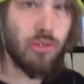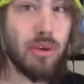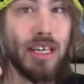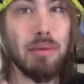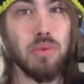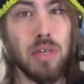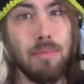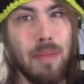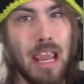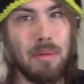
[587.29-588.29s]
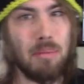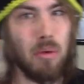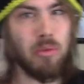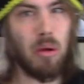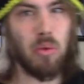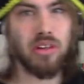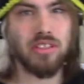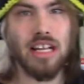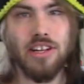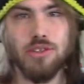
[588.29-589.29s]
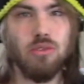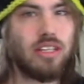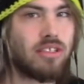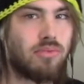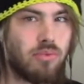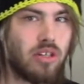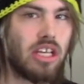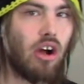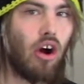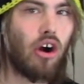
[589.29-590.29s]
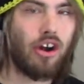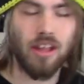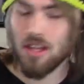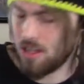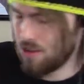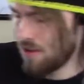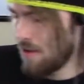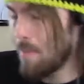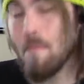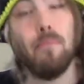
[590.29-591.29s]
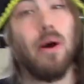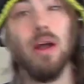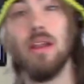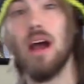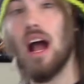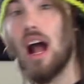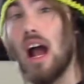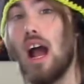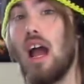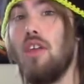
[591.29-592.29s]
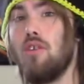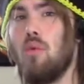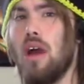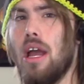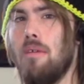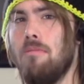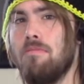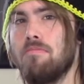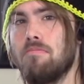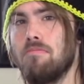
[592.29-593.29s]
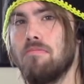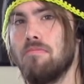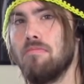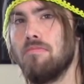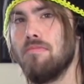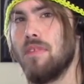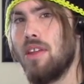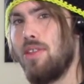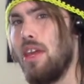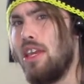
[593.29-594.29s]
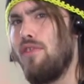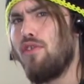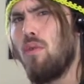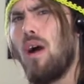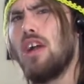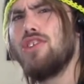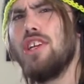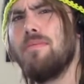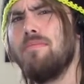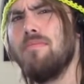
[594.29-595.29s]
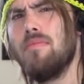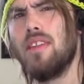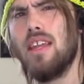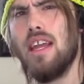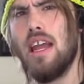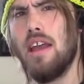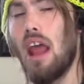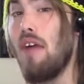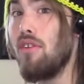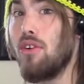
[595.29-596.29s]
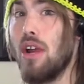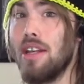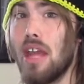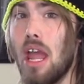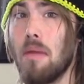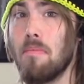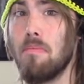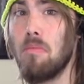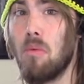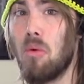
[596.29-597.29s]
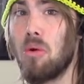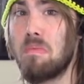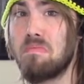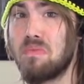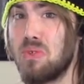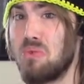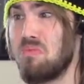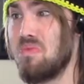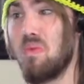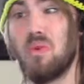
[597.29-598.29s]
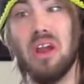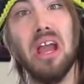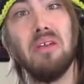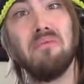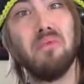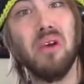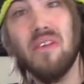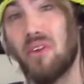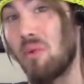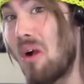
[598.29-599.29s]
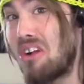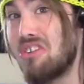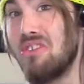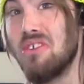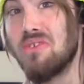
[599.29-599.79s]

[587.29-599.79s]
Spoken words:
Three times a week, maybe, but with my work schedule, it's really hard. But either way, thank you for watching, and have a great day, or night, whatever you're watching